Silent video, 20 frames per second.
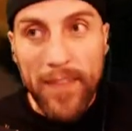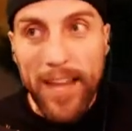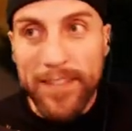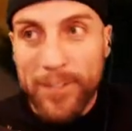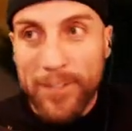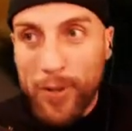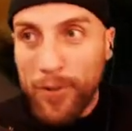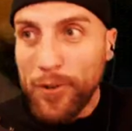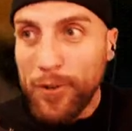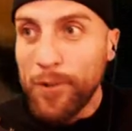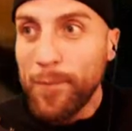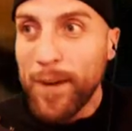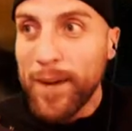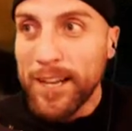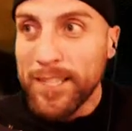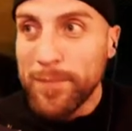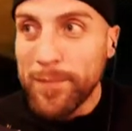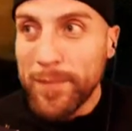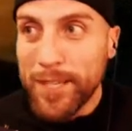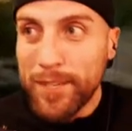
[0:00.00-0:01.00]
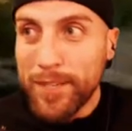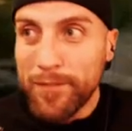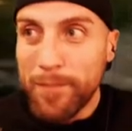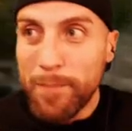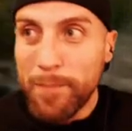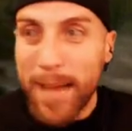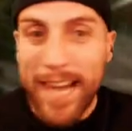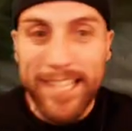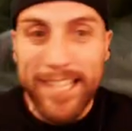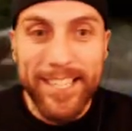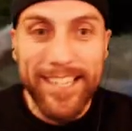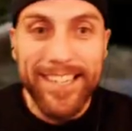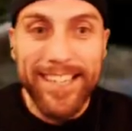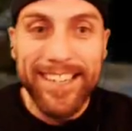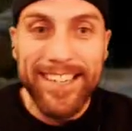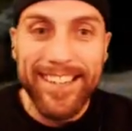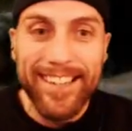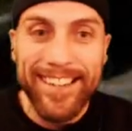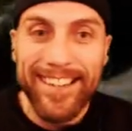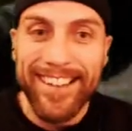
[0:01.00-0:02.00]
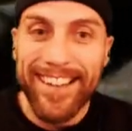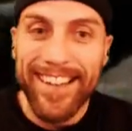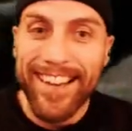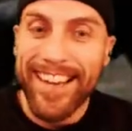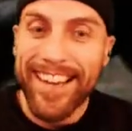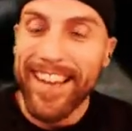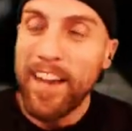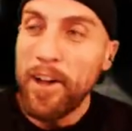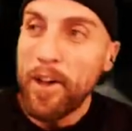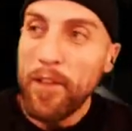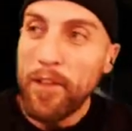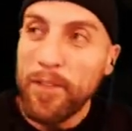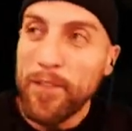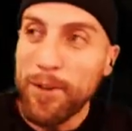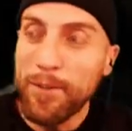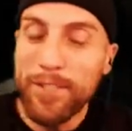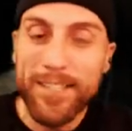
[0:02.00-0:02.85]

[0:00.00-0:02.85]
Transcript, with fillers: totally reminds me of Magic. Like there's